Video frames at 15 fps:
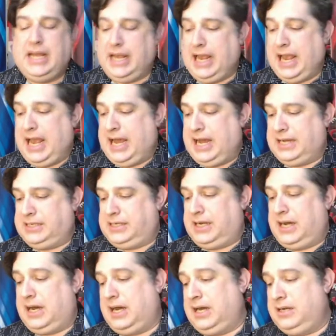And
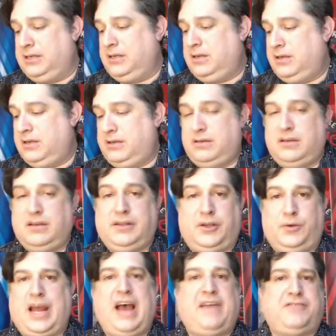
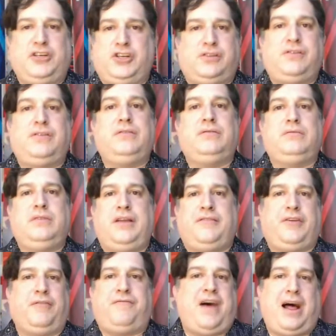you'd have to just, if
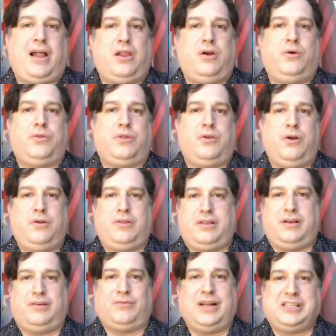you follow
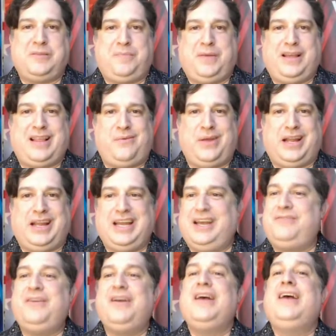the recipe that we
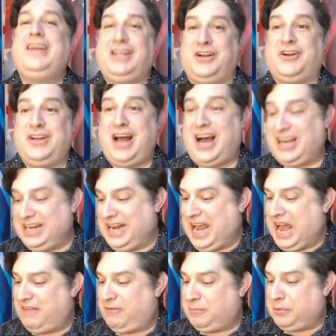give, you're not going to
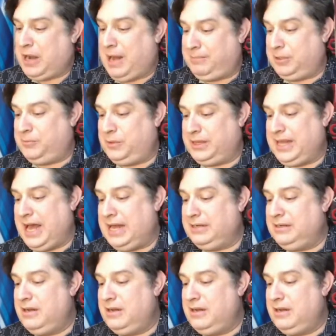have a problem with that.